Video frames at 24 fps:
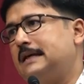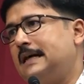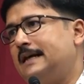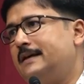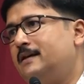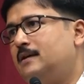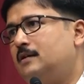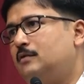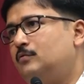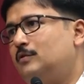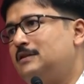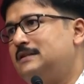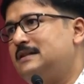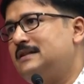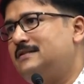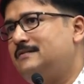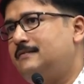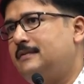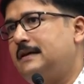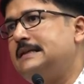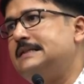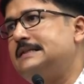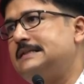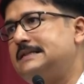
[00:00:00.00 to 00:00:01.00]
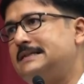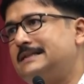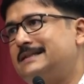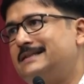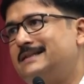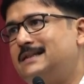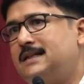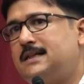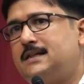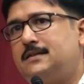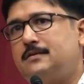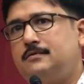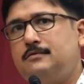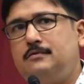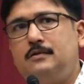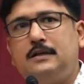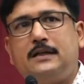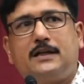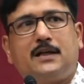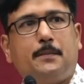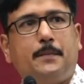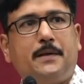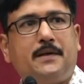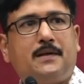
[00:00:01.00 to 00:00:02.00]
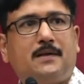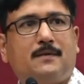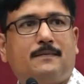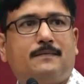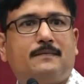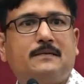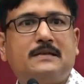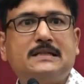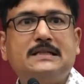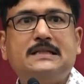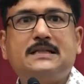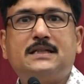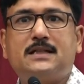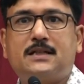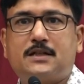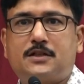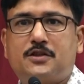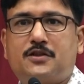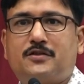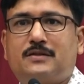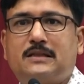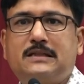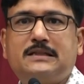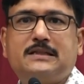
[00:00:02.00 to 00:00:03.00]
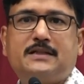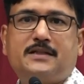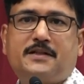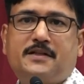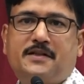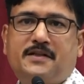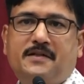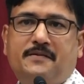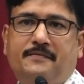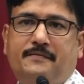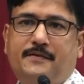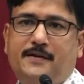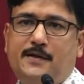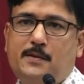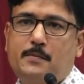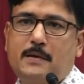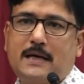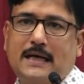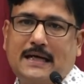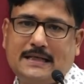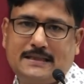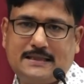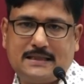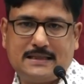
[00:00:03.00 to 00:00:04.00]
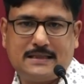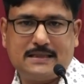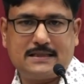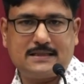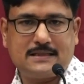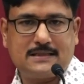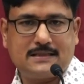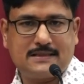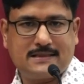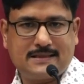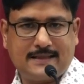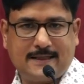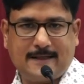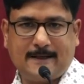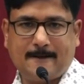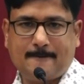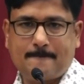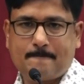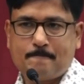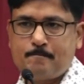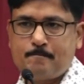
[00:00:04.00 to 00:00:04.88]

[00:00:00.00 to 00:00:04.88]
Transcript: I always advise that do little bit of research, three sixty degree feedback, as I say.